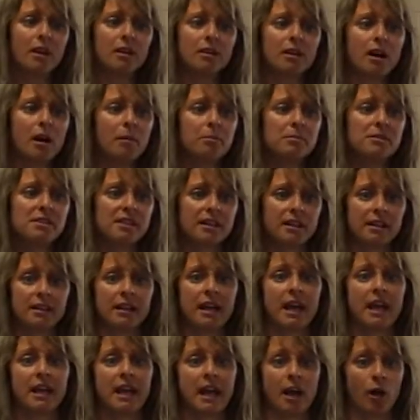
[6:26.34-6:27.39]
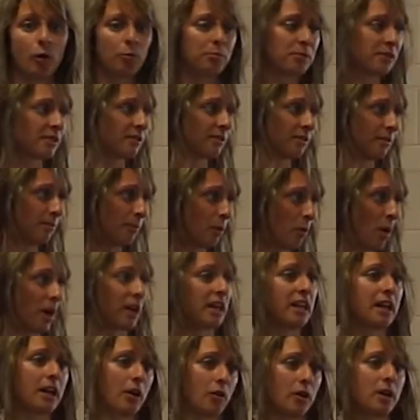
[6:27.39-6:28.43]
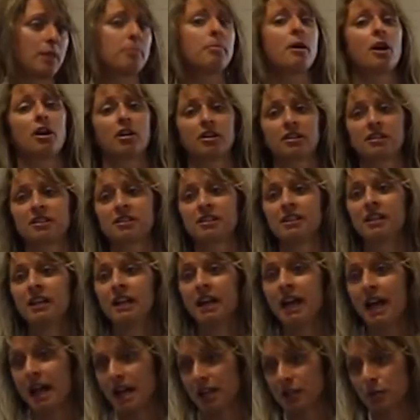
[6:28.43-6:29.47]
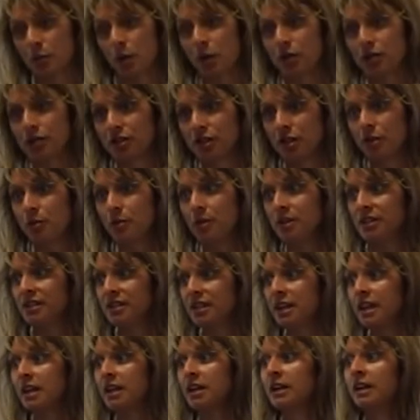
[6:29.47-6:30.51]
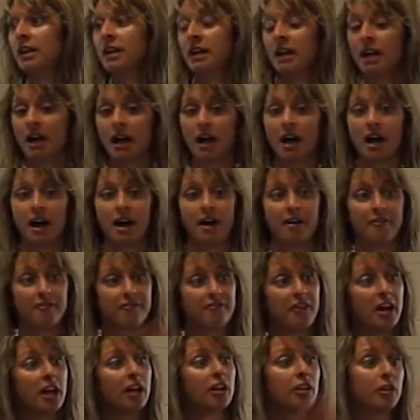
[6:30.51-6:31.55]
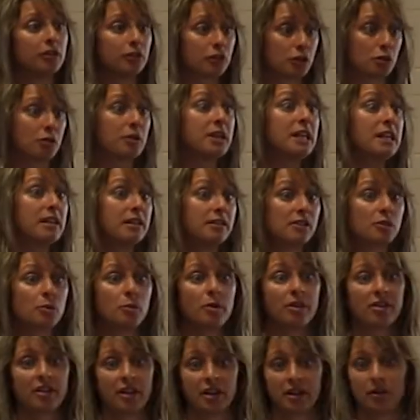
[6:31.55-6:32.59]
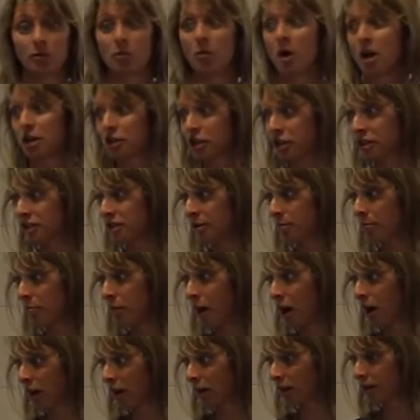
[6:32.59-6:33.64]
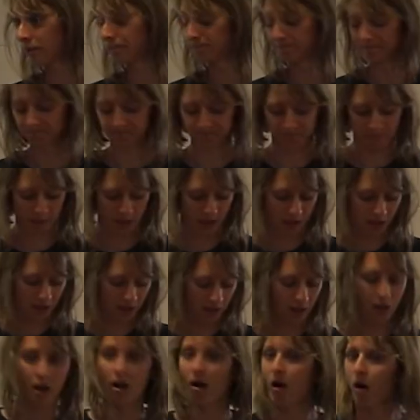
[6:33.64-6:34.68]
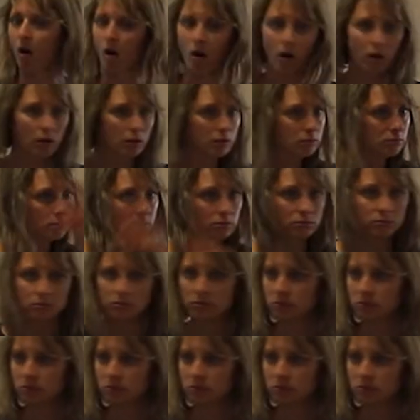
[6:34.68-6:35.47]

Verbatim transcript: comes in and helps Milwaukee County Parks as well as the UEC uh, fell trees within Washington Park. All